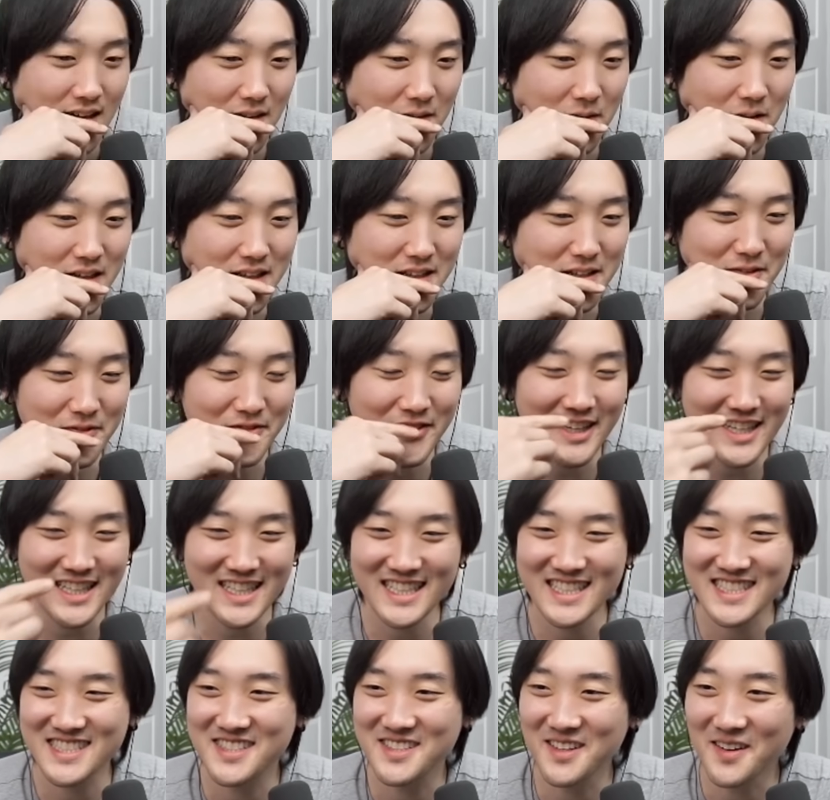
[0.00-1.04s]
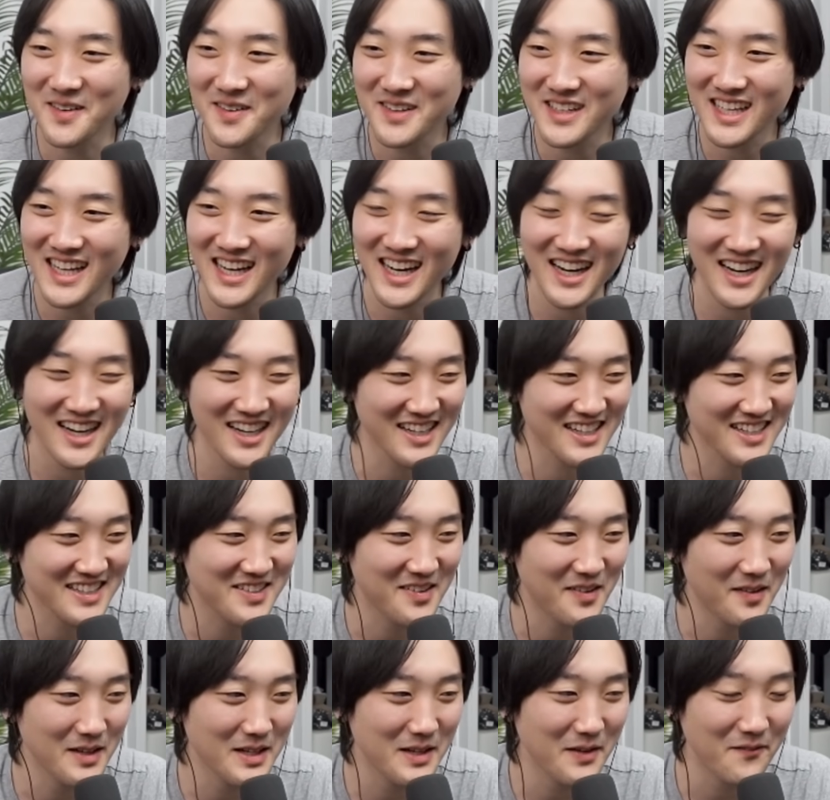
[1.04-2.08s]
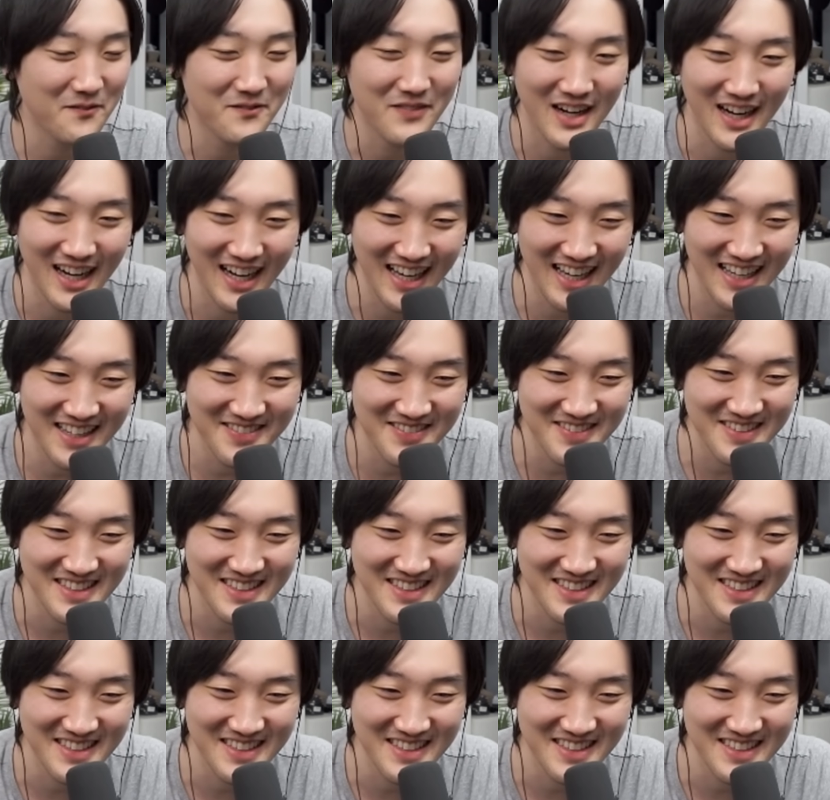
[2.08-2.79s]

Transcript: What the fuck? He's so young. 25?